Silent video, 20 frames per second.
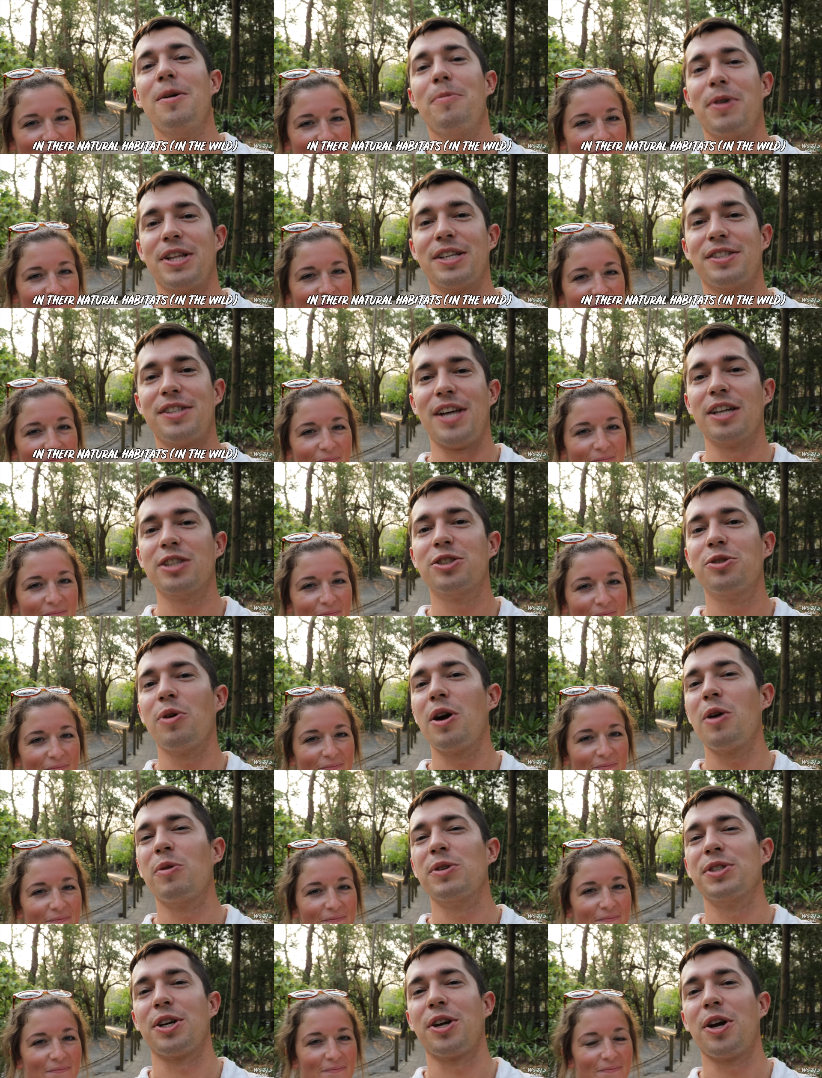Speaker 1: But the
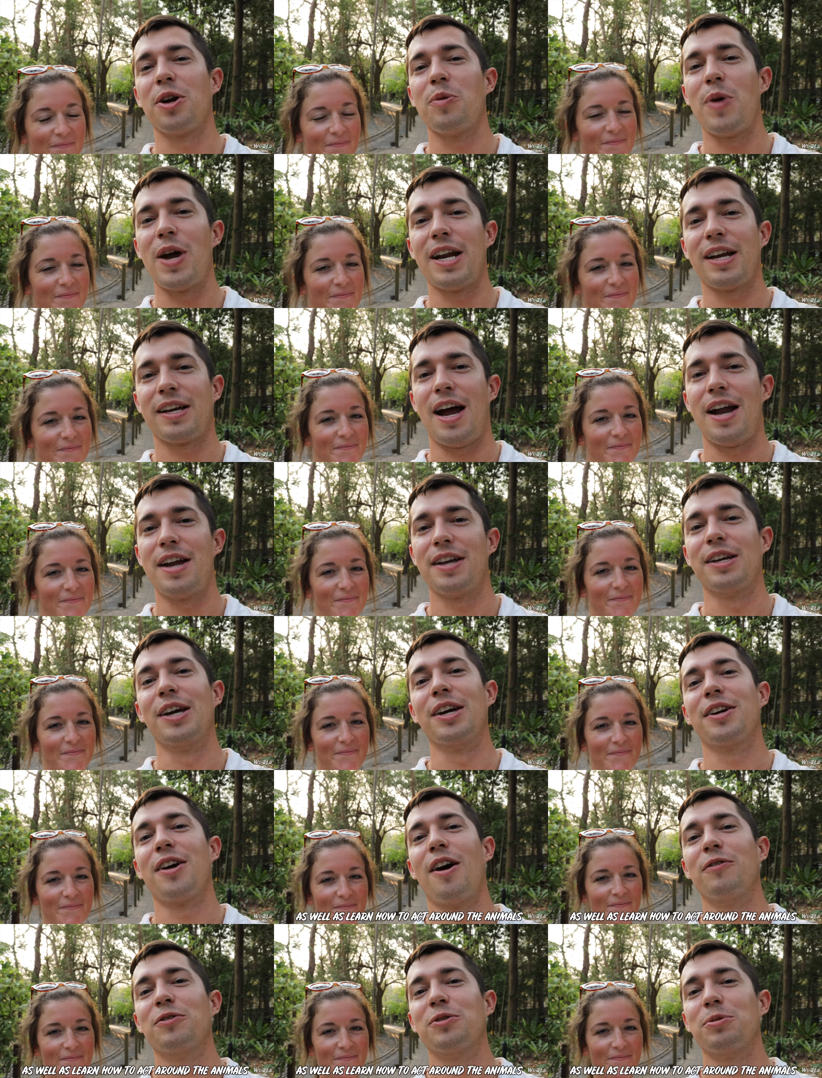sanctuary was a good way to kind of
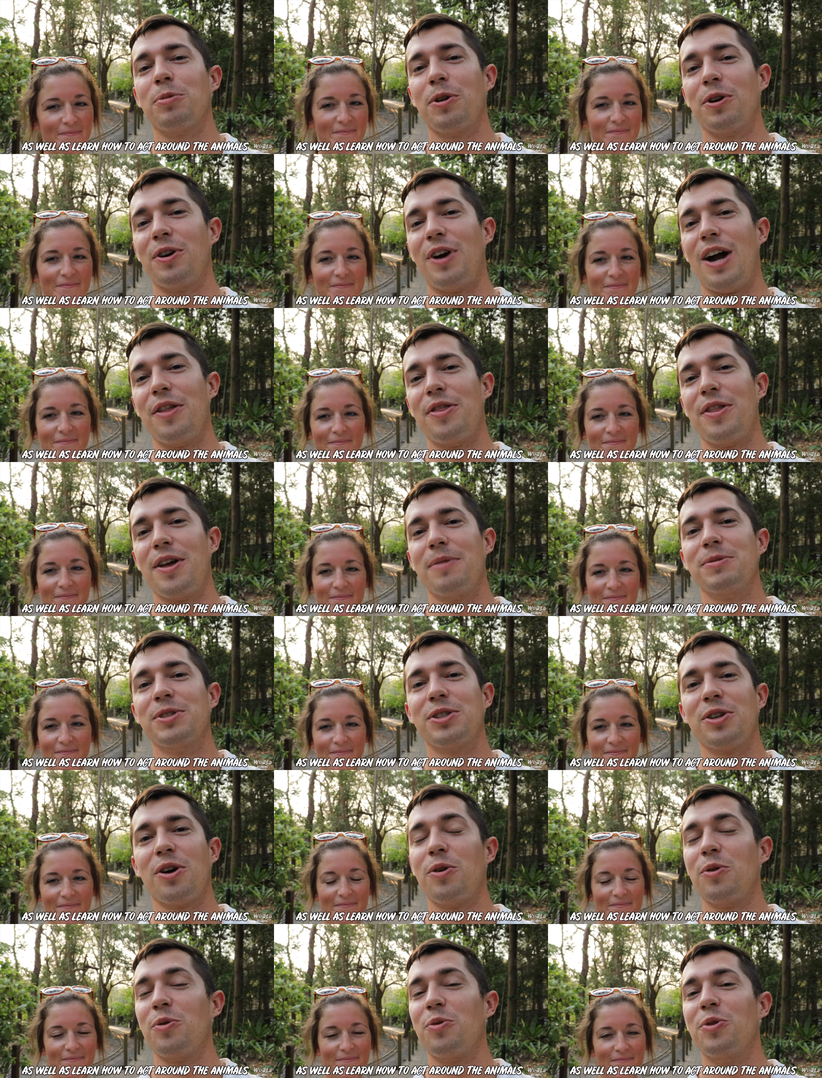get comfortable around them.
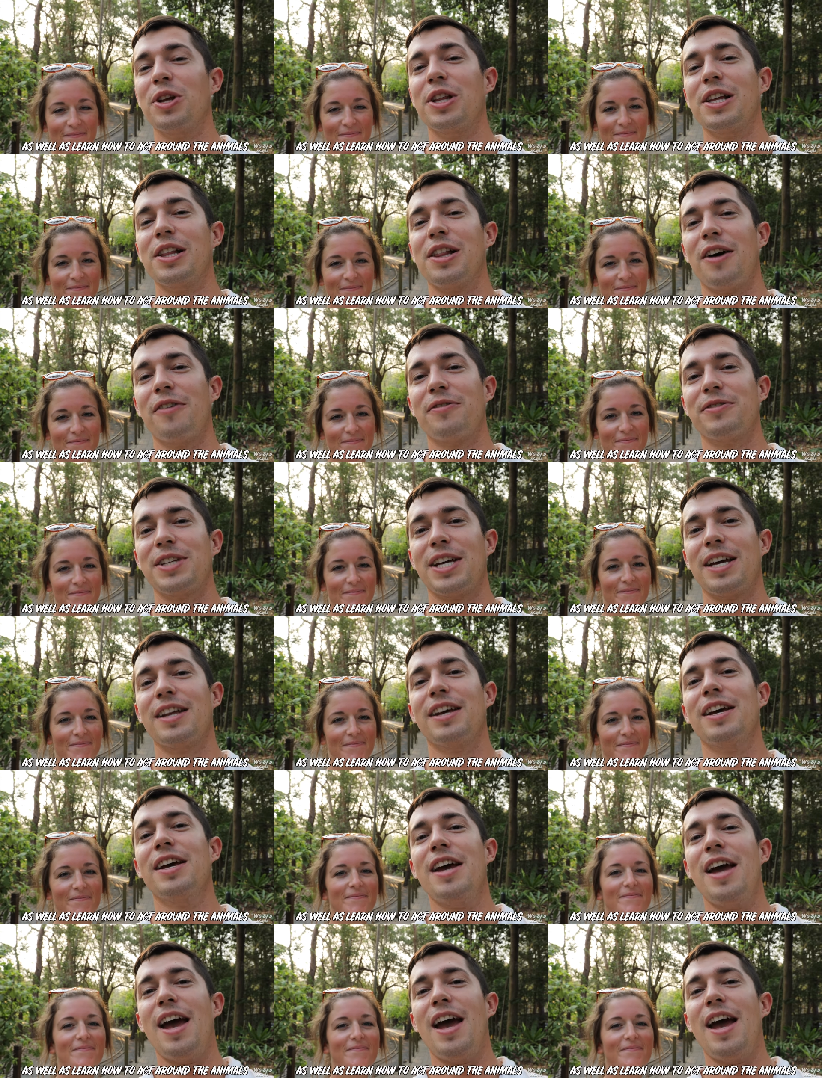So really loved it.